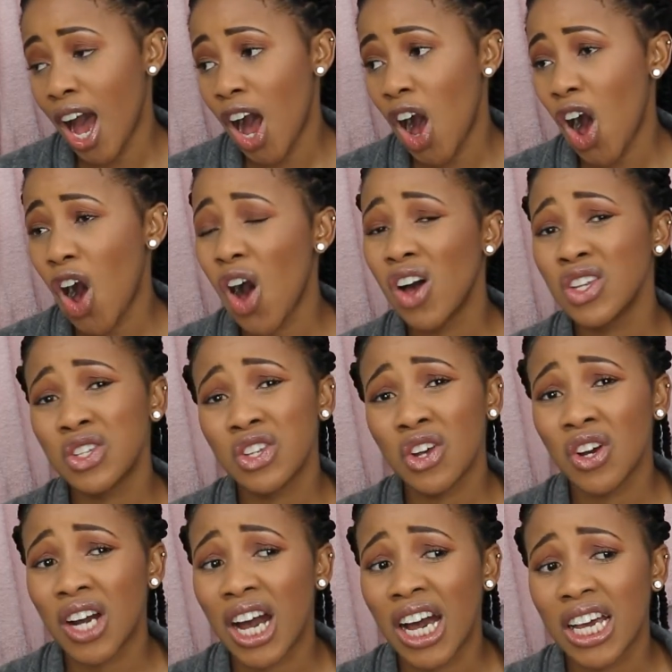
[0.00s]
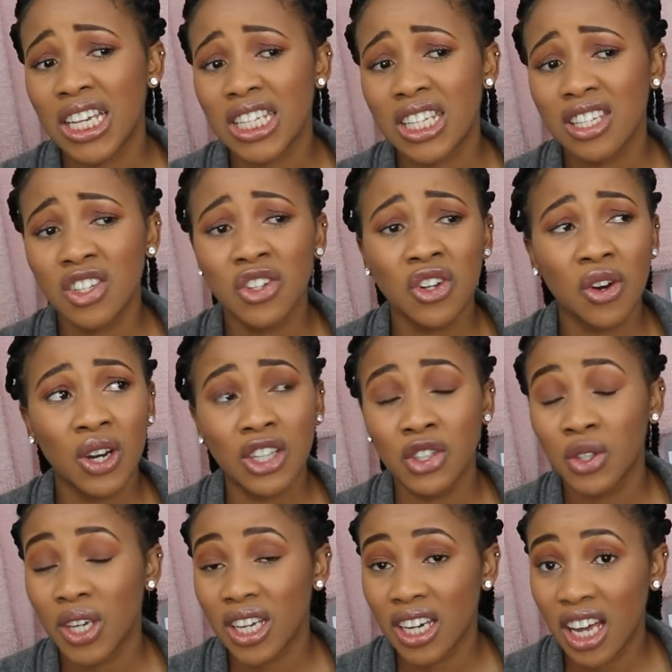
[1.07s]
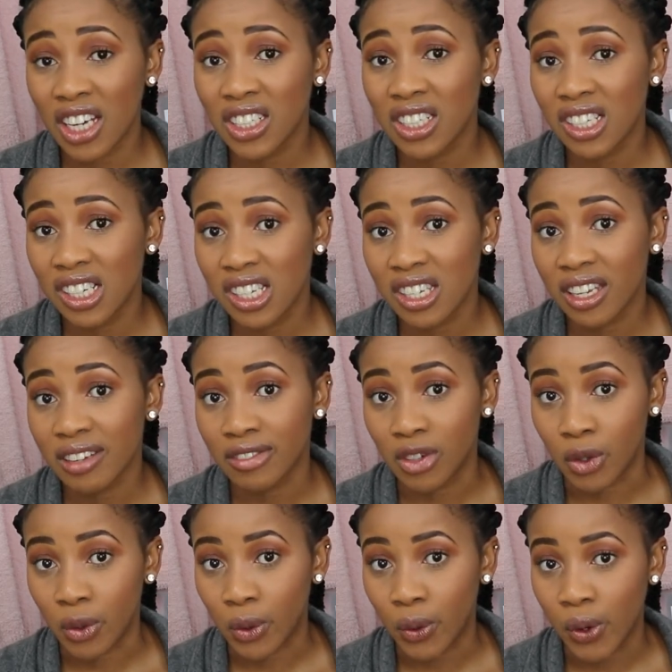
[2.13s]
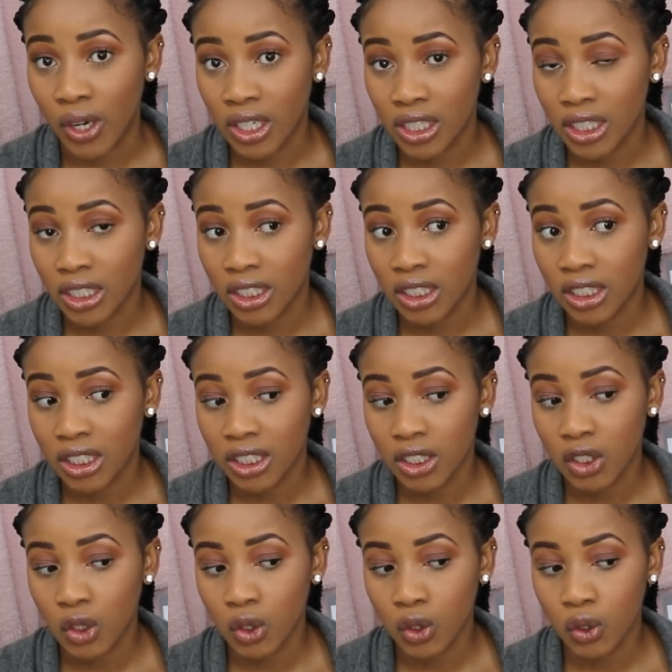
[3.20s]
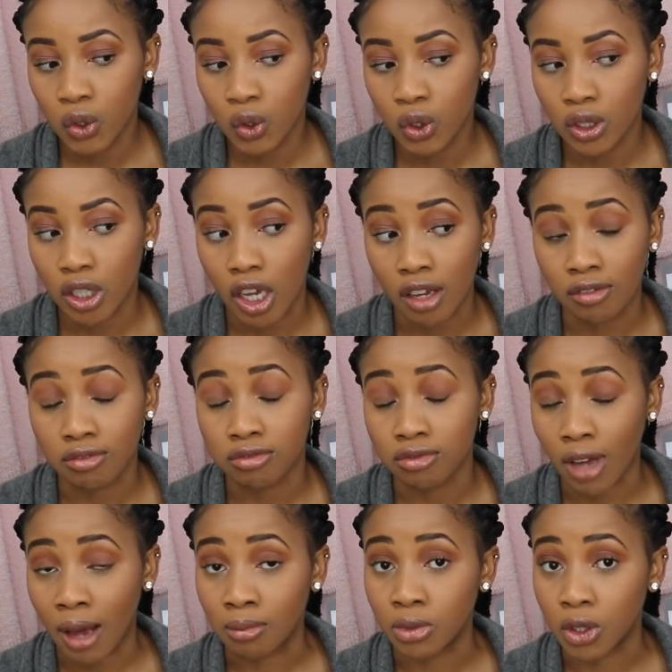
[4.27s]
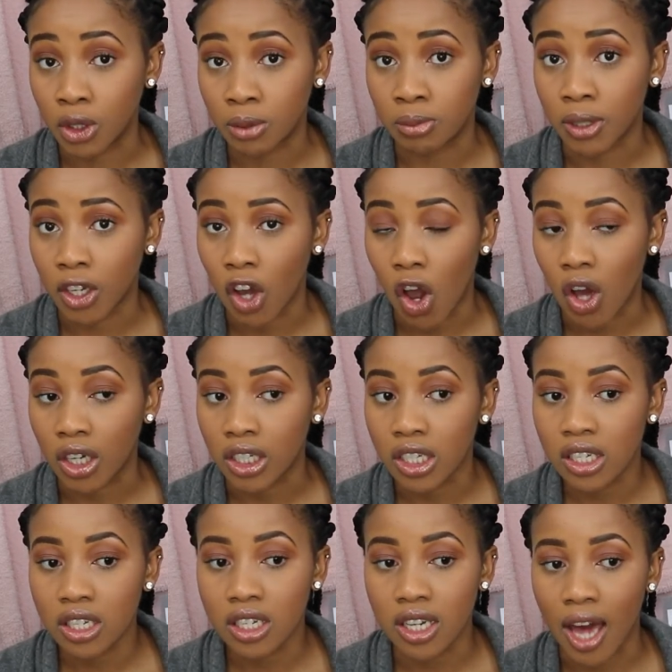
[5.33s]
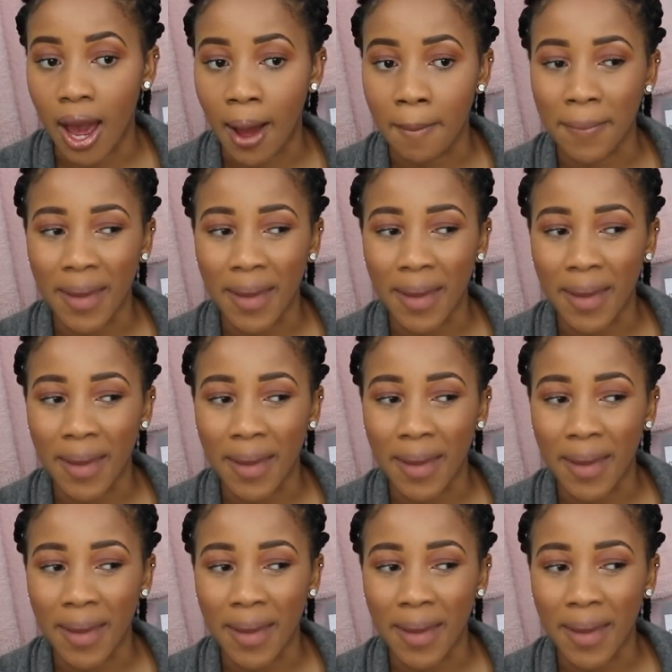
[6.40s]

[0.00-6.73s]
also guys, you know what, you can actually save your coin, if I'm just being honest. I